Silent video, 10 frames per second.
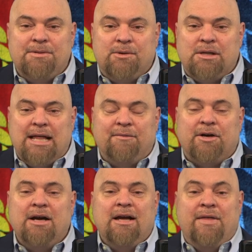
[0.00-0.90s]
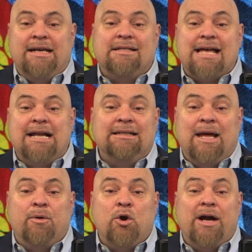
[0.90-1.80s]
so clever they decided
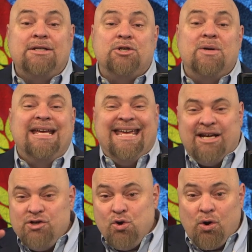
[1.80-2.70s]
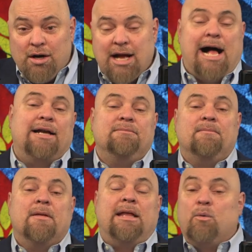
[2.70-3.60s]
they were going to ignore God
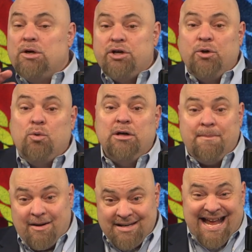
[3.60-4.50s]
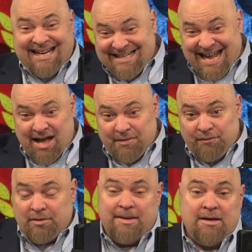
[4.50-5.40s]
they weren't going to worry about getting to heaven
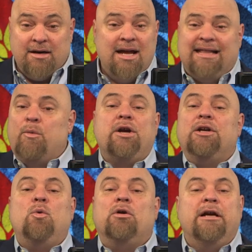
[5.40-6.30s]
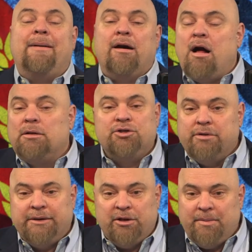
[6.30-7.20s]
from here. They weren't going to worry about
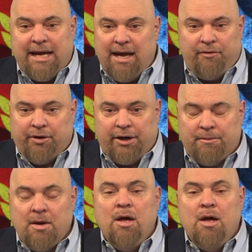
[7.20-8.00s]
altering their behavior here.